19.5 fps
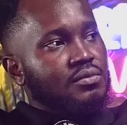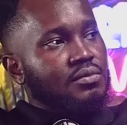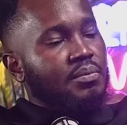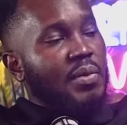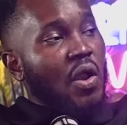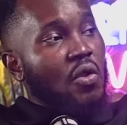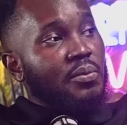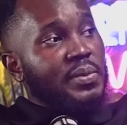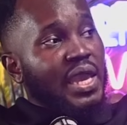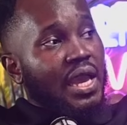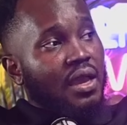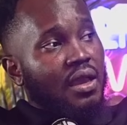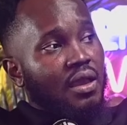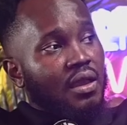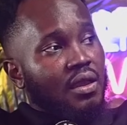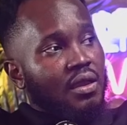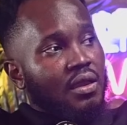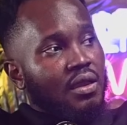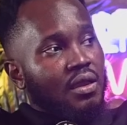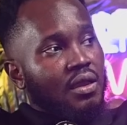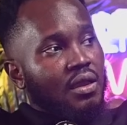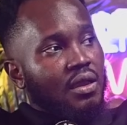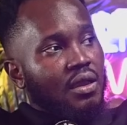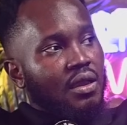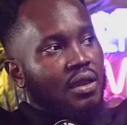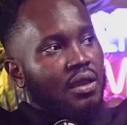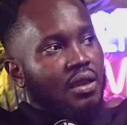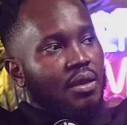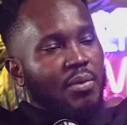Baumia
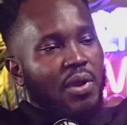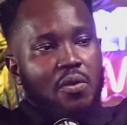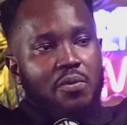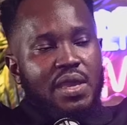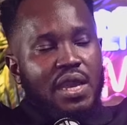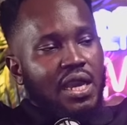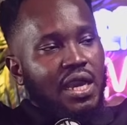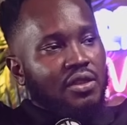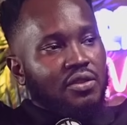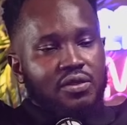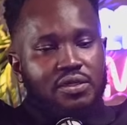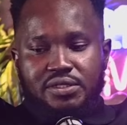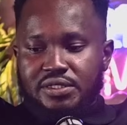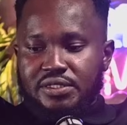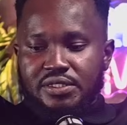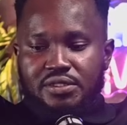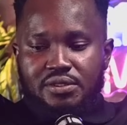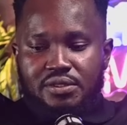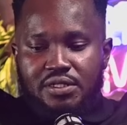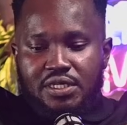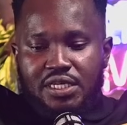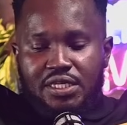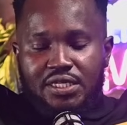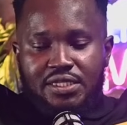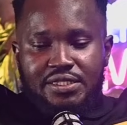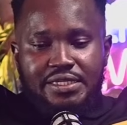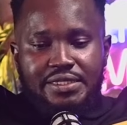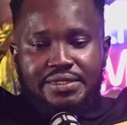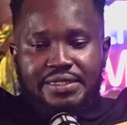cannot
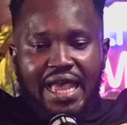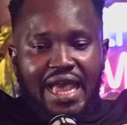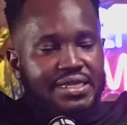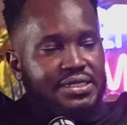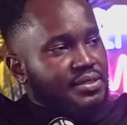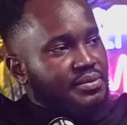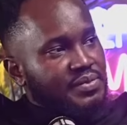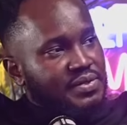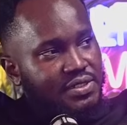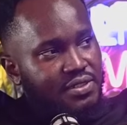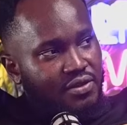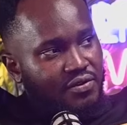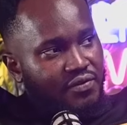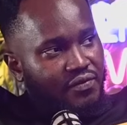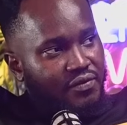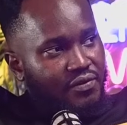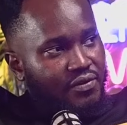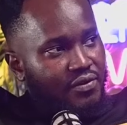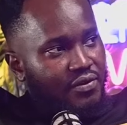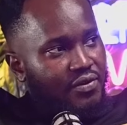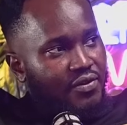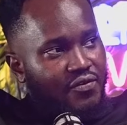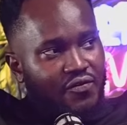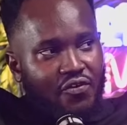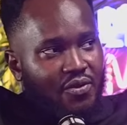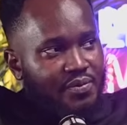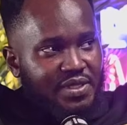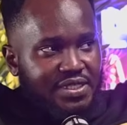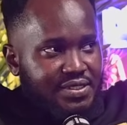detach himself
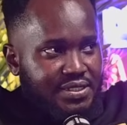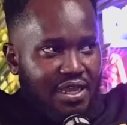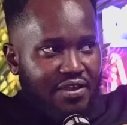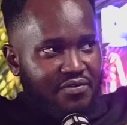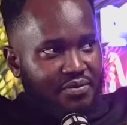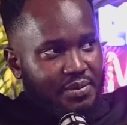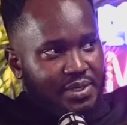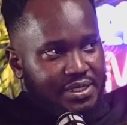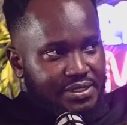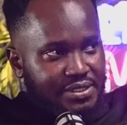from this government.